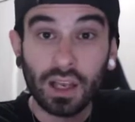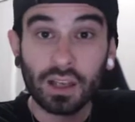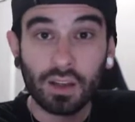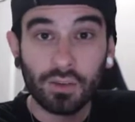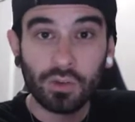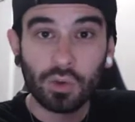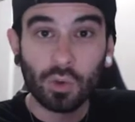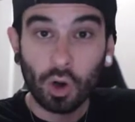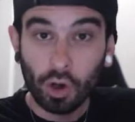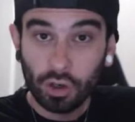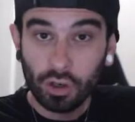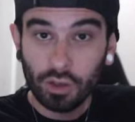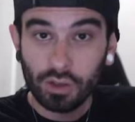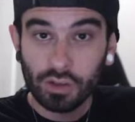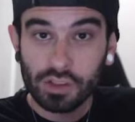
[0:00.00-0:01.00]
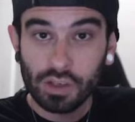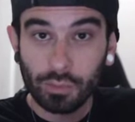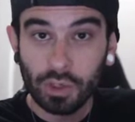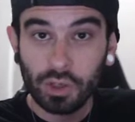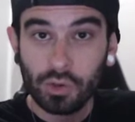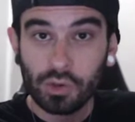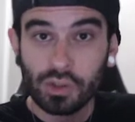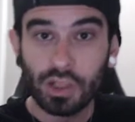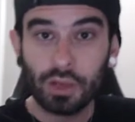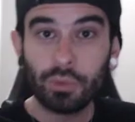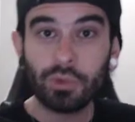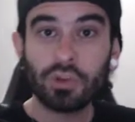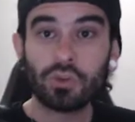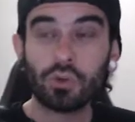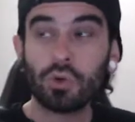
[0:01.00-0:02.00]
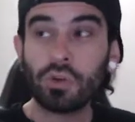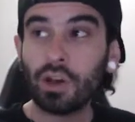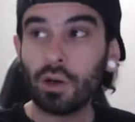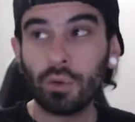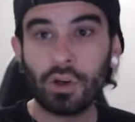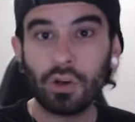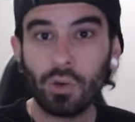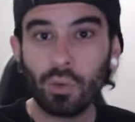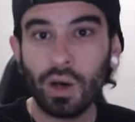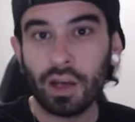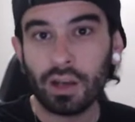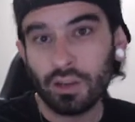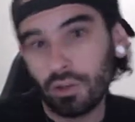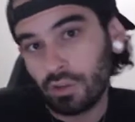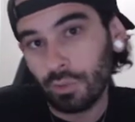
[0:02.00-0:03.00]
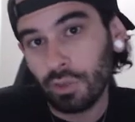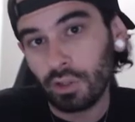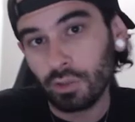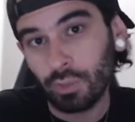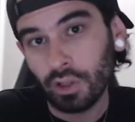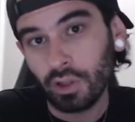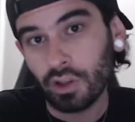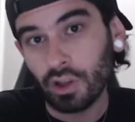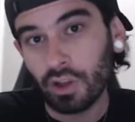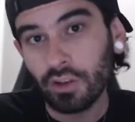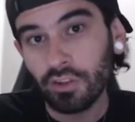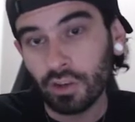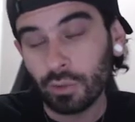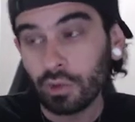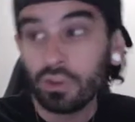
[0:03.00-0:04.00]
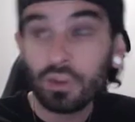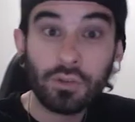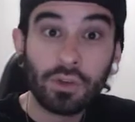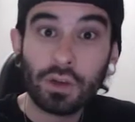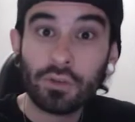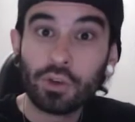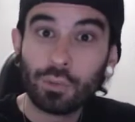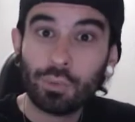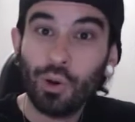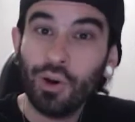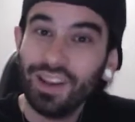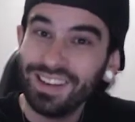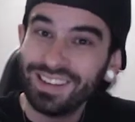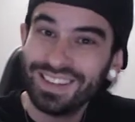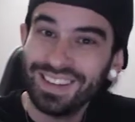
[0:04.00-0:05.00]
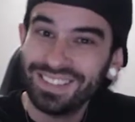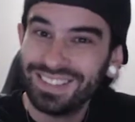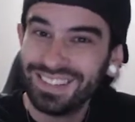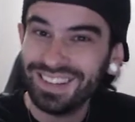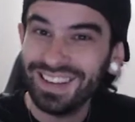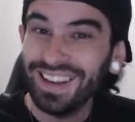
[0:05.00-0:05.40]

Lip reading: And if you aren't somebody who's aligned with this goal, then I want to know why. To be completely honest, I want to see if you have a good point, because